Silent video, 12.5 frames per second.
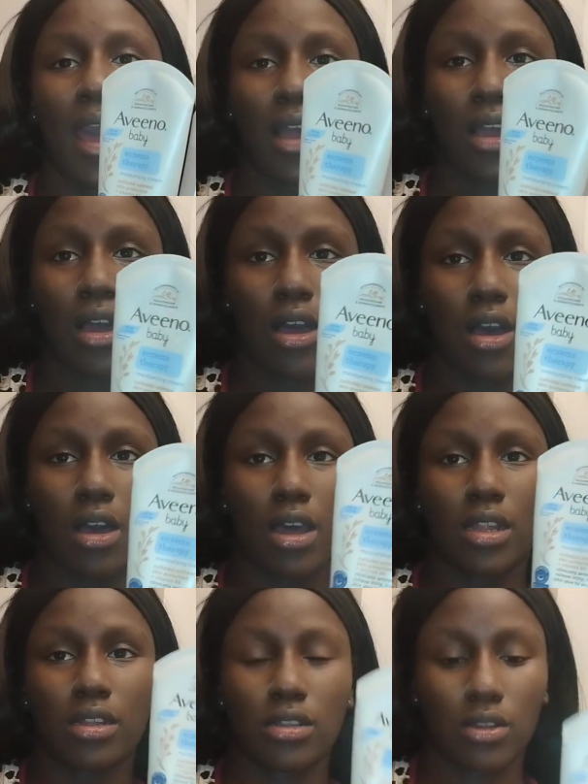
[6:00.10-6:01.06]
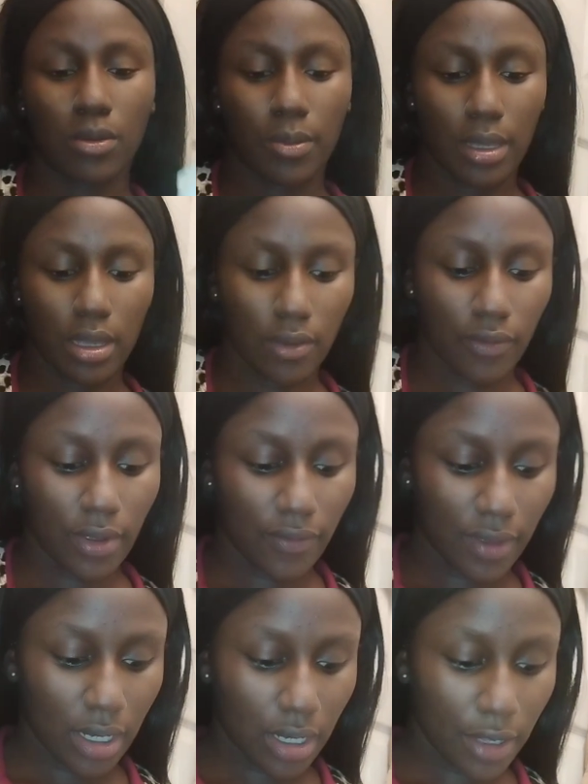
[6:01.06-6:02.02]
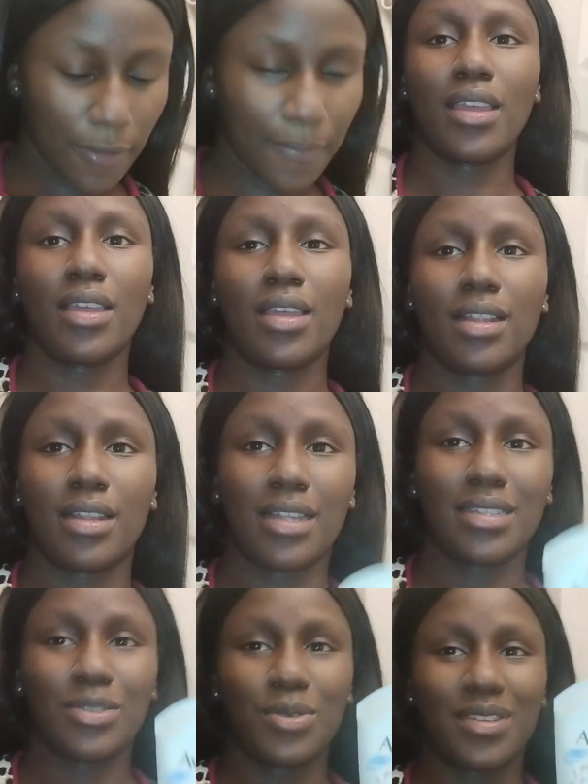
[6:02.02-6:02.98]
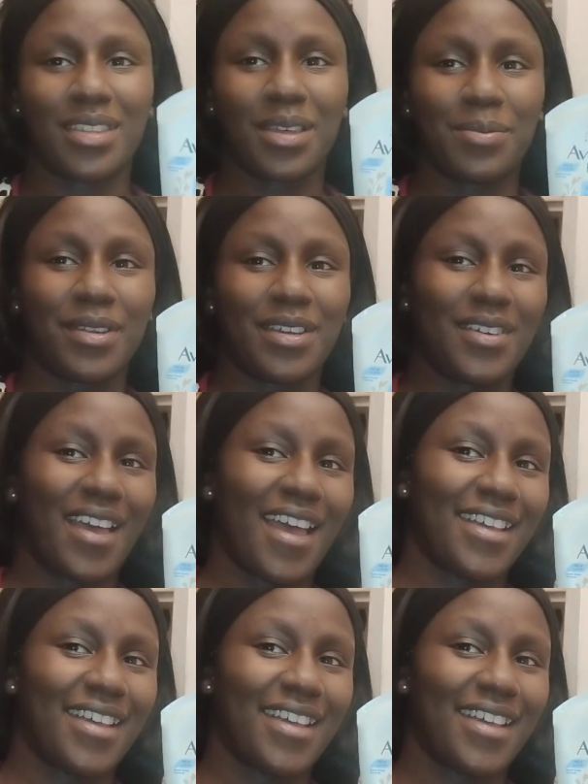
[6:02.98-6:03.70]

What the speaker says: alcohol and a little bit of Aveeno. Let's do a thumbnail.